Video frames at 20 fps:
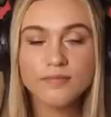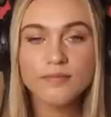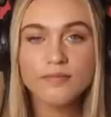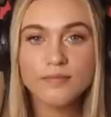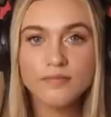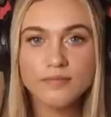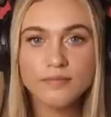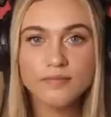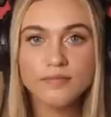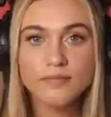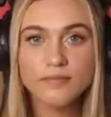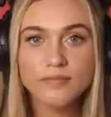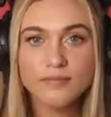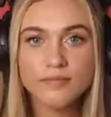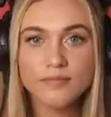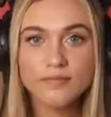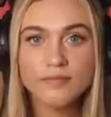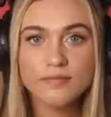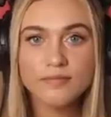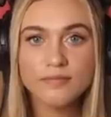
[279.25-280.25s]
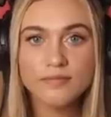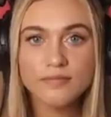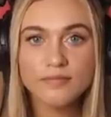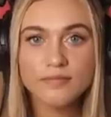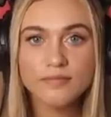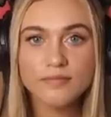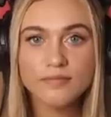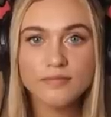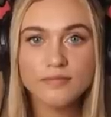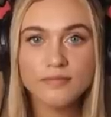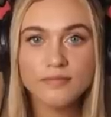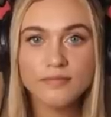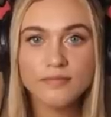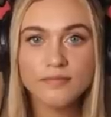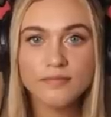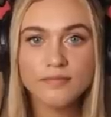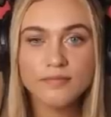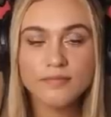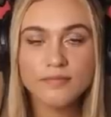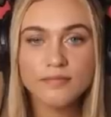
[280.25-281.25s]

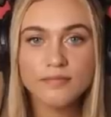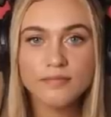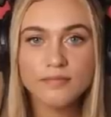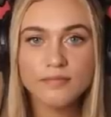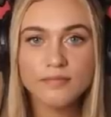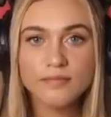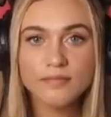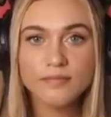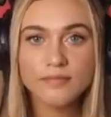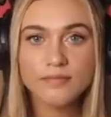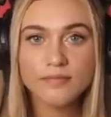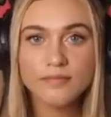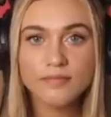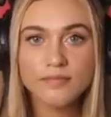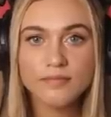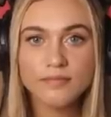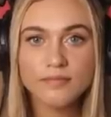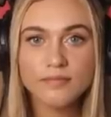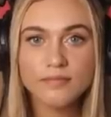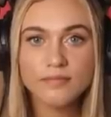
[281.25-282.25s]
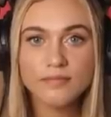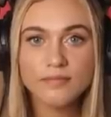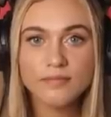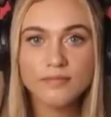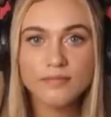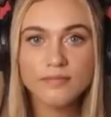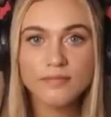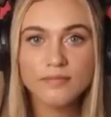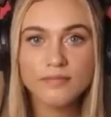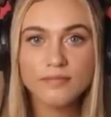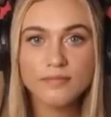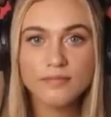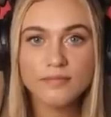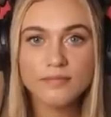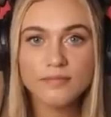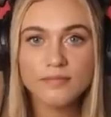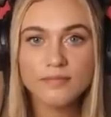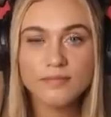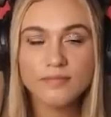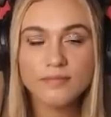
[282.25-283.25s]

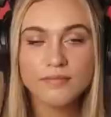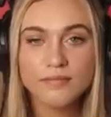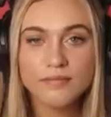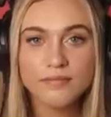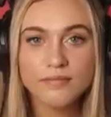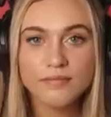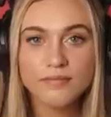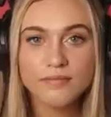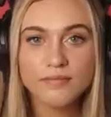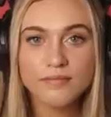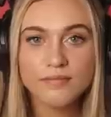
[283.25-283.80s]
(silent)